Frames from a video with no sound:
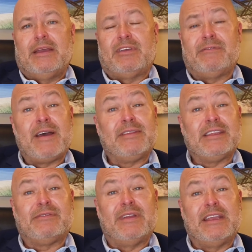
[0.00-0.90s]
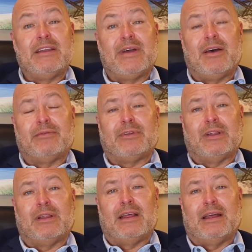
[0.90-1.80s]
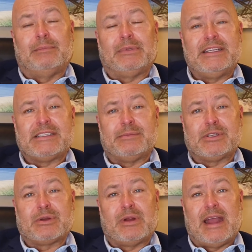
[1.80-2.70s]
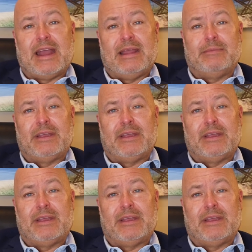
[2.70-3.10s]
If you found this video helpful, please subscribe.